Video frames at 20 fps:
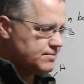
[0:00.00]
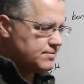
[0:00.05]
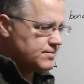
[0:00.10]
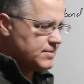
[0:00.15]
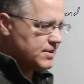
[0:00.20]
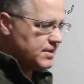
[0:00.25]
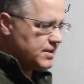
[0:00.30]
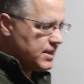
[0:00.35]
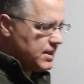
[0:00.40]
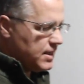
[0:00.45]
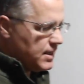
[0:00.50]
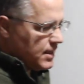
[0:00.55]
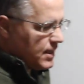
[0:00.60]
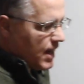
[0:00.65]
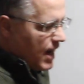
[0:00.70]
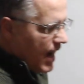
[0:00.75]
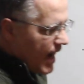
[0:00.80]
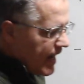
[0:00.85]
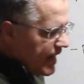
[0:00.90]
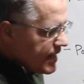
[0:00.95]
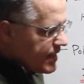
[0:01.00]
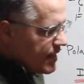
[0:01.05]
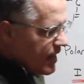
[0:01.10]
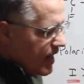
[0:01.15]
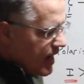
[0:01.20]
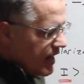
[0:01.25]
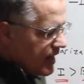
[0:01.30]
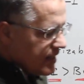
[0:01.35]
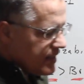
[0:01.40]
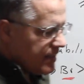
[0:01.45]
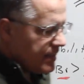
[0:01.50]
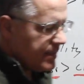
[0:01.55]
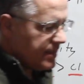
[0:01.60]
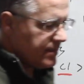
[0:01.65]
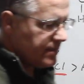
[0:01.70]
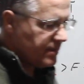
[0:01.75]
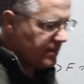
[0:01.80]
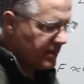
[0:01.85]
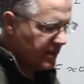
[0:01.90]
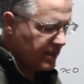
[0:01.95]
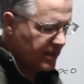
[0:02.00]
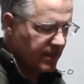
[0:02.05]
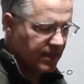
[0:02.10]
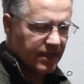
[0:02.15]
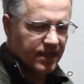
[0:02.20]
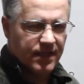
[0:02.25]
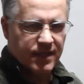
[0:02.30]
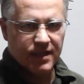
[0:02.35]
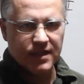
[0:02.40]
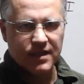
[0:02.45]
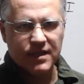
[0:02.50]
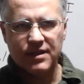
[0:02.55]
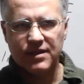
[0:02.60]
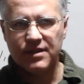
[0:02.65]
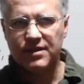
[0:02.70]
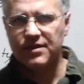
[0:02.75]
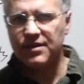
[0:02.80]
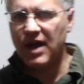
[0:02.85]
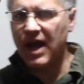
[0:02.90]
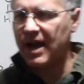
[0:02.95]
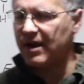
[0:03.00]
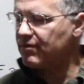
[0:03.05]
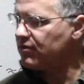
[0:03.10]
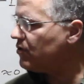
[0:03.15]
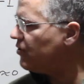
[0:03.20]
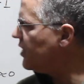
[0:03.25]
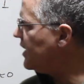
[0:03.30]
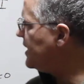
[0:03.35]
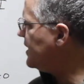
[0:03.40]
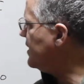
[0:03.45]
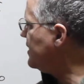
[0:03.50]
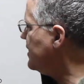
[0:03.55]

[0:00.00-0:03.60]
the iodine in the thyroid